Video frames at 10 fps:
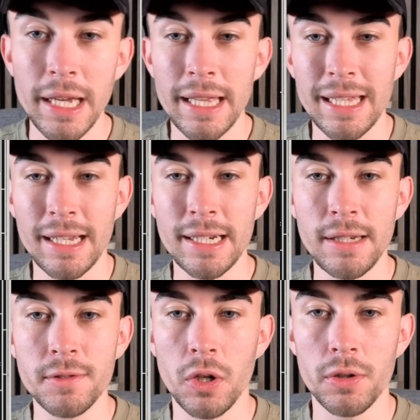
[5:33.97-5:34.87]
That
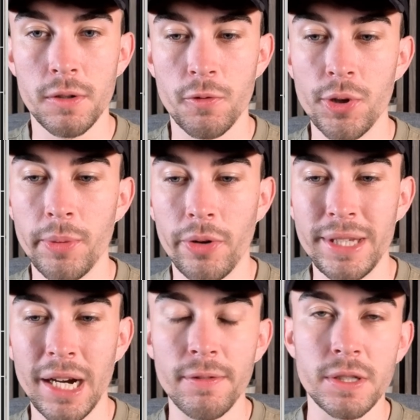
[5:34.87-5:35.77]
leaves a lot of room on
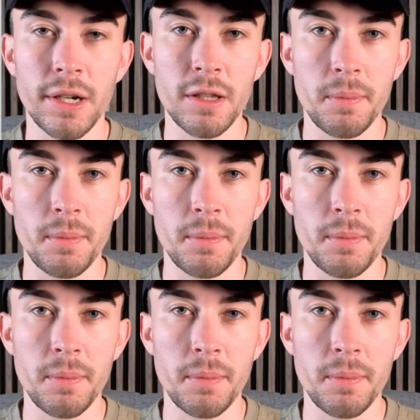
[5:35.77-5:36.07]
the other side of the